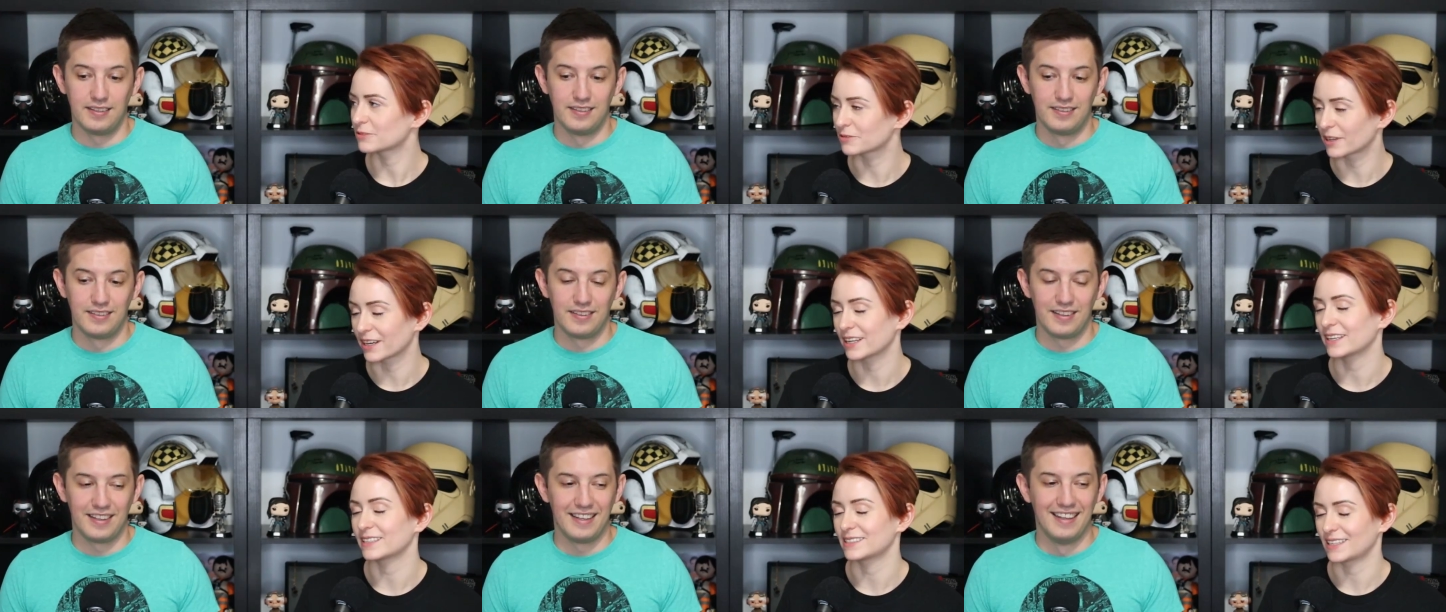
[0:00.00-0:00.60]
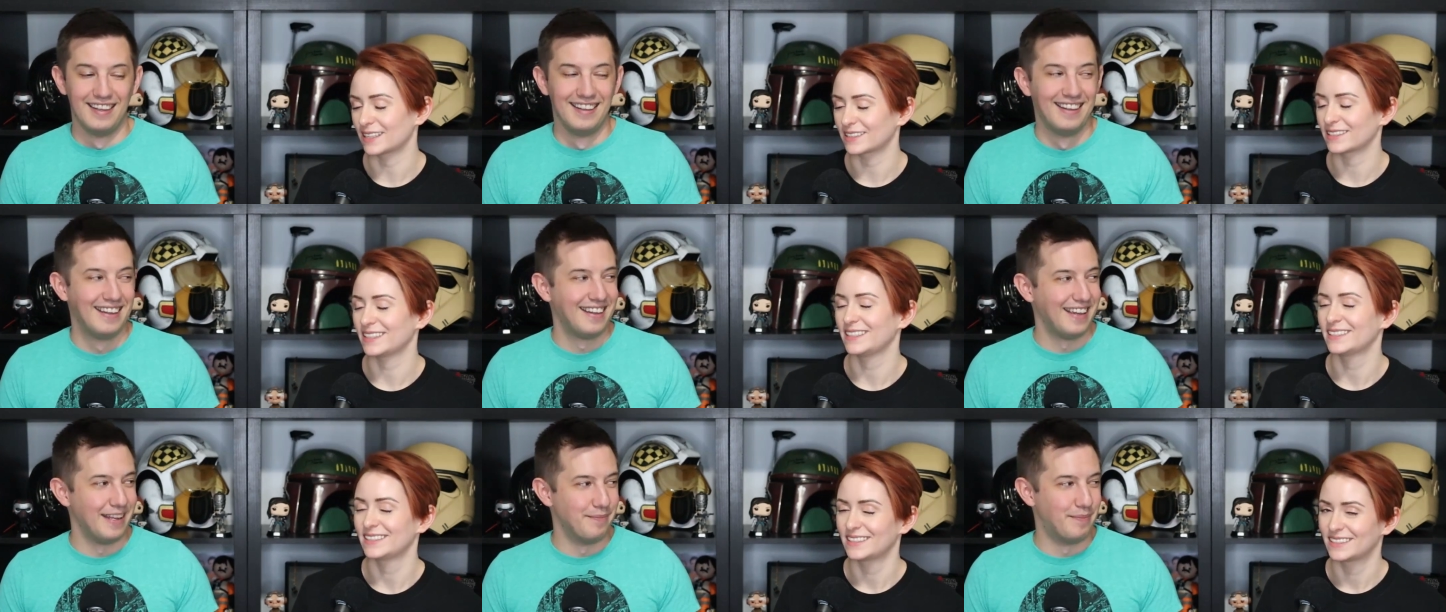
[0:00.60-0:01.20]
Speaker 1: Right, exactly.
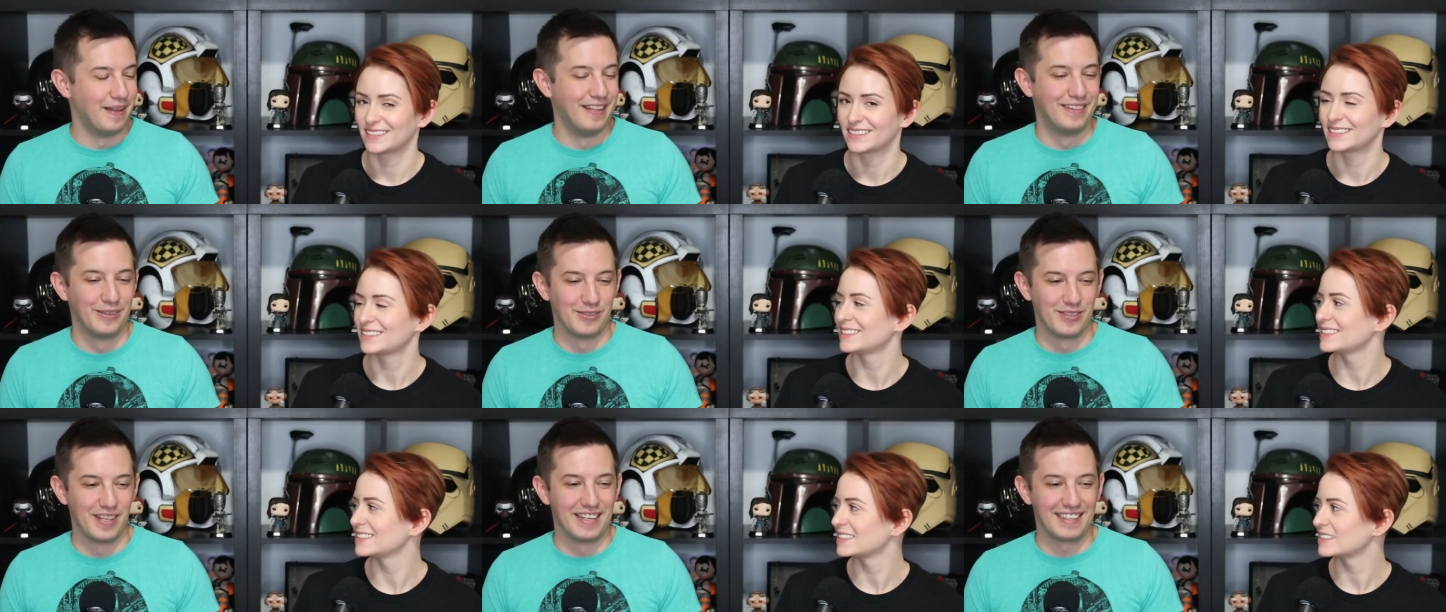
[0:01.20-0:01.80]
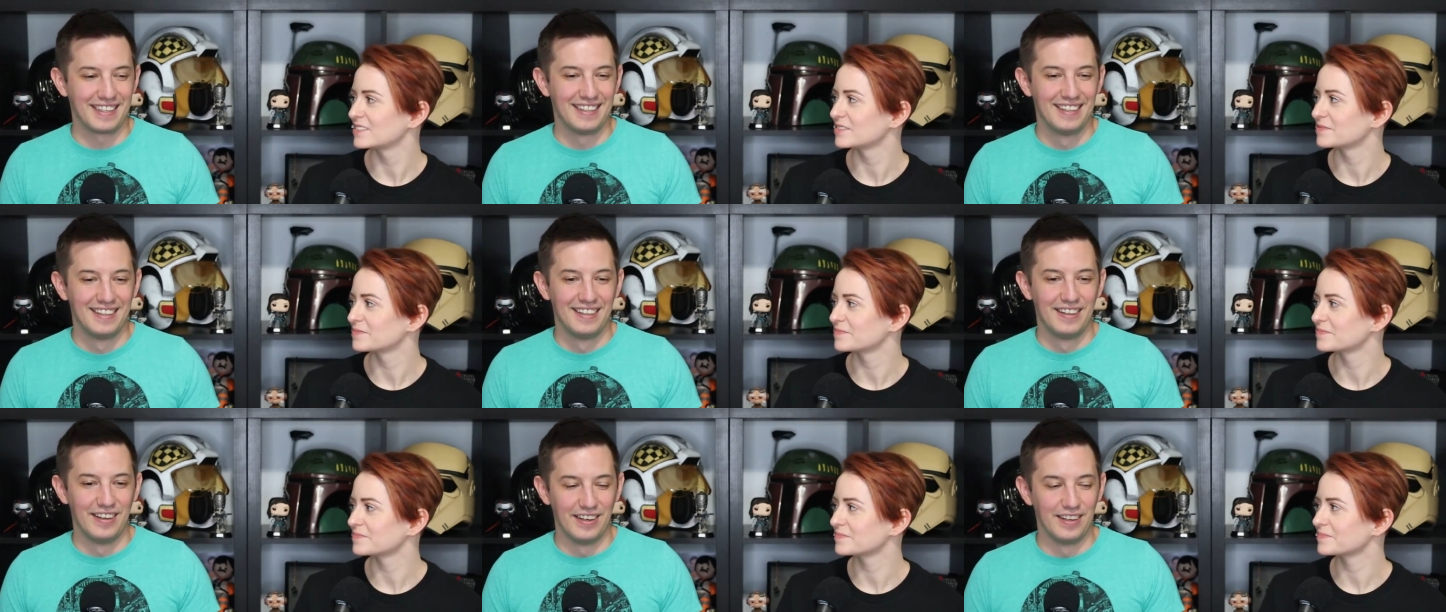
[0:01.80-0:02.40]
And there's like
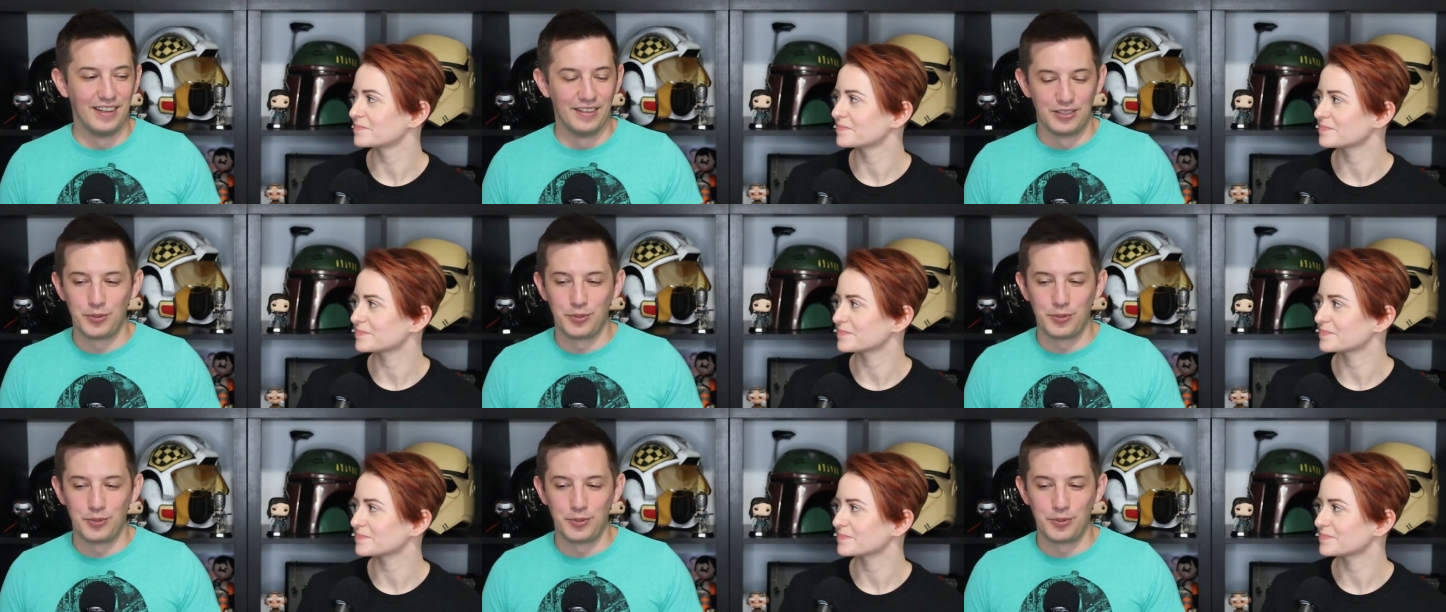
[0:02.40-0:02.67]
a